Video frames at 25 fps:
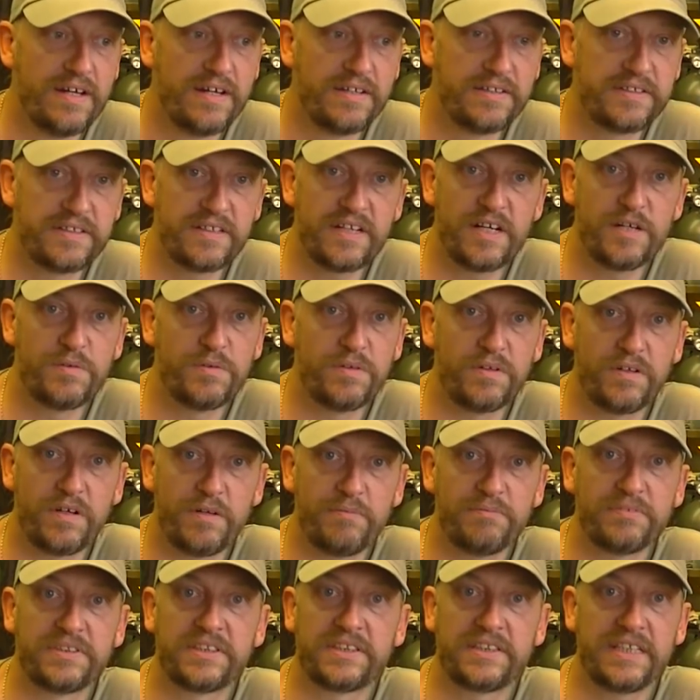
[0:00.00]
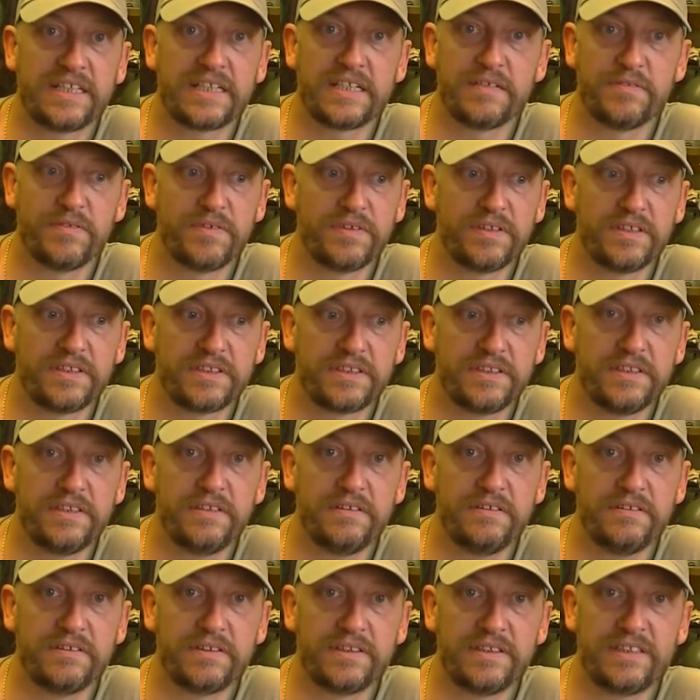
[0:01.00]
do you know what, I'm sick of all this
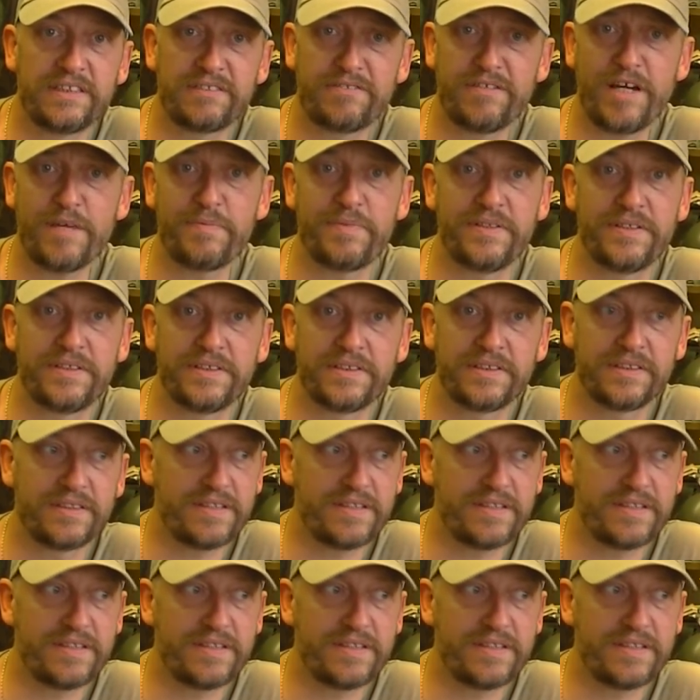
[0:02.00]
news. It's rubbish.